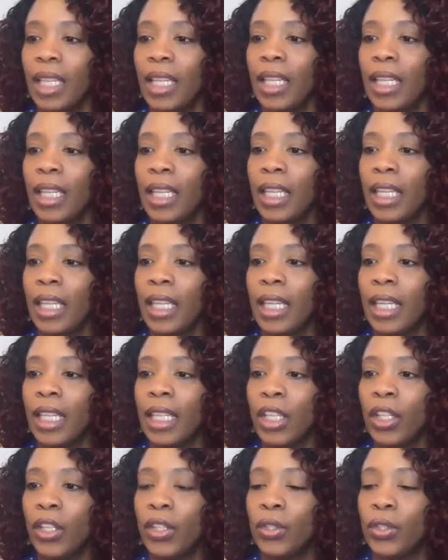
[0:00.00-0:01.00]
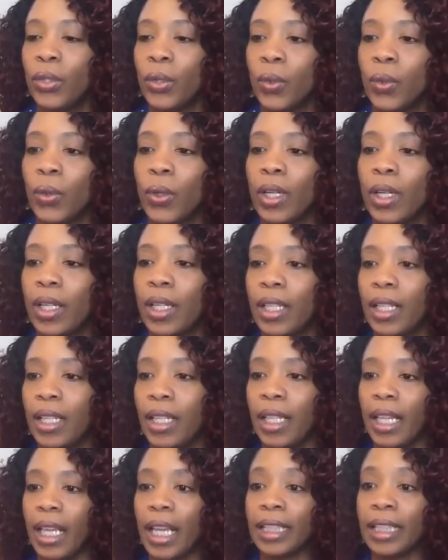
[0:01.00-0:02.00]

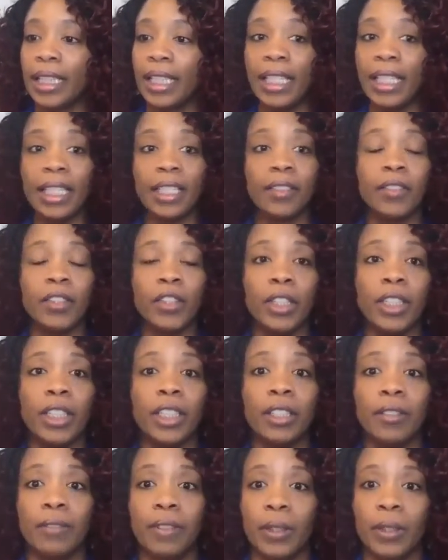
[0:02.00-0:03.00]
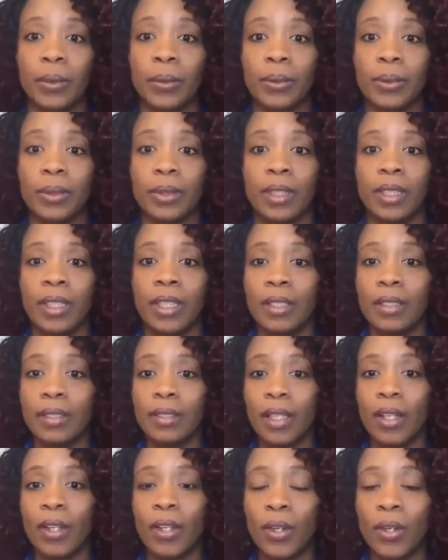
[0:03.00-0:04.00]
at the end of your interviews.
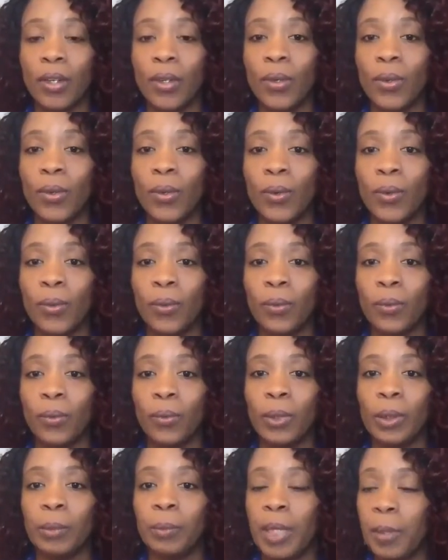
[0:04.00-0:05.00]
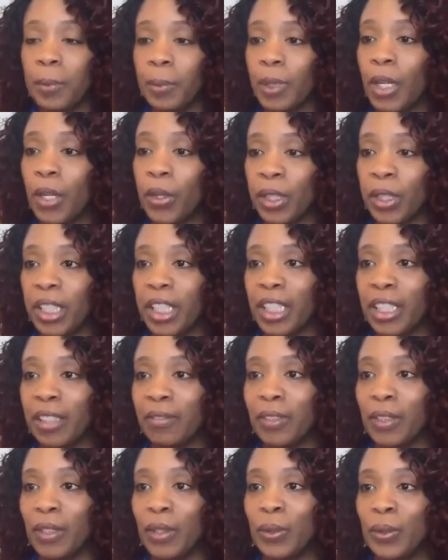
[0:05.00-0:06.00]
So when people go to
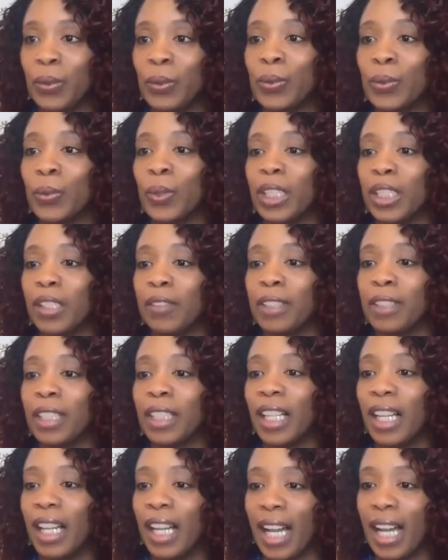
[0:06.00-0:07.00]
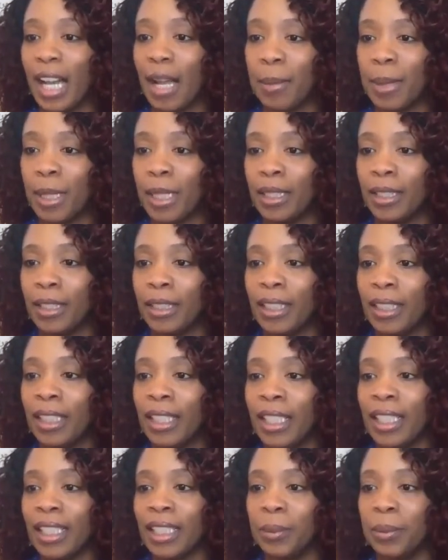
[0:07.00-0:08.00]
interviews, one of the common
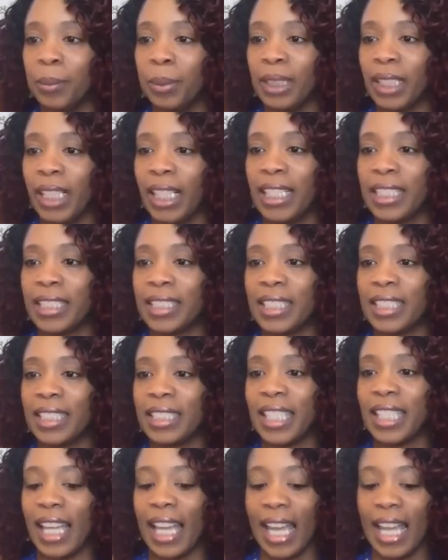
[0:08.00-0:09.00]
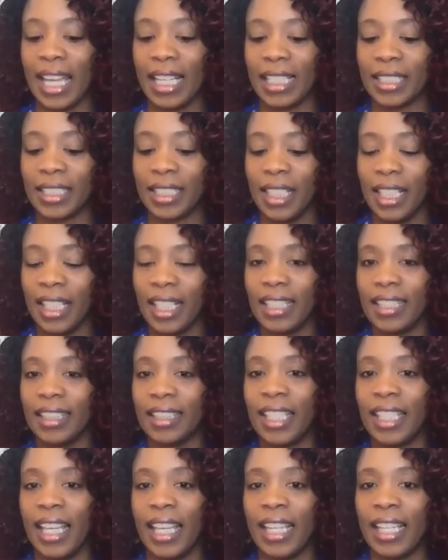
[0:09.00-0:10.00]
complaints is that
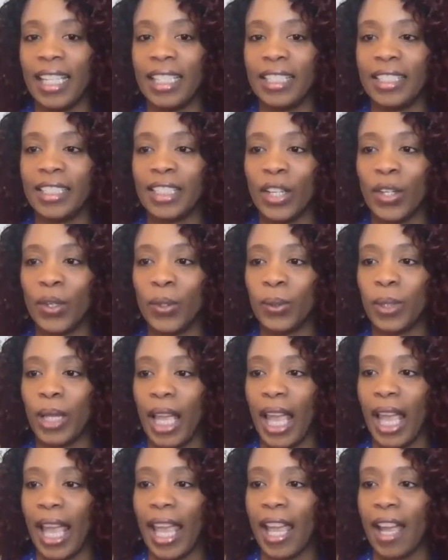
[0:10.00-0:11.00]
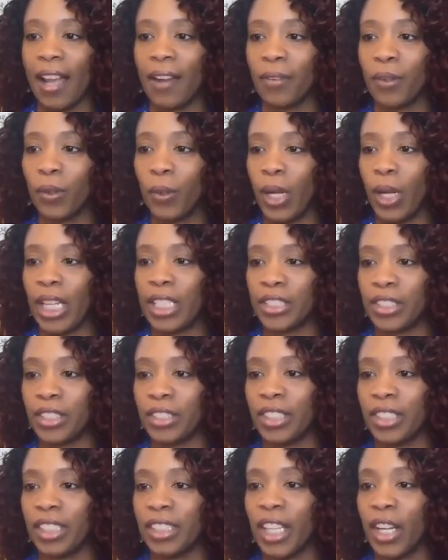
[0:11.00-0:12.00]
they don't have
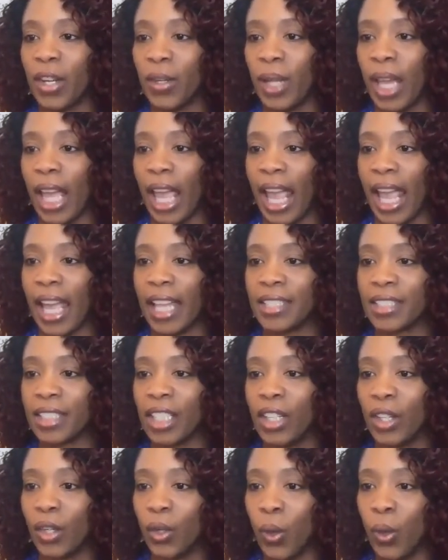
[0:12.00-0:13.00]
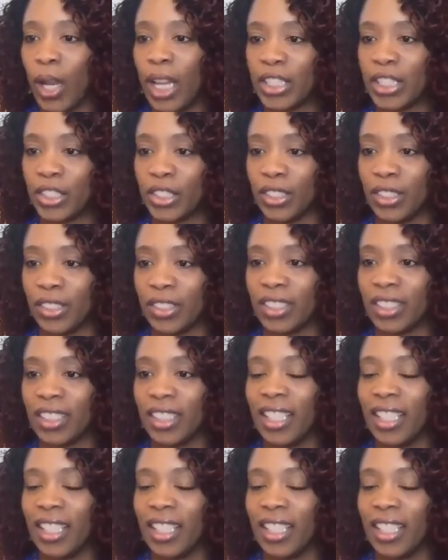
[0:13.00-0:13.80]
questions. They don't ask questions.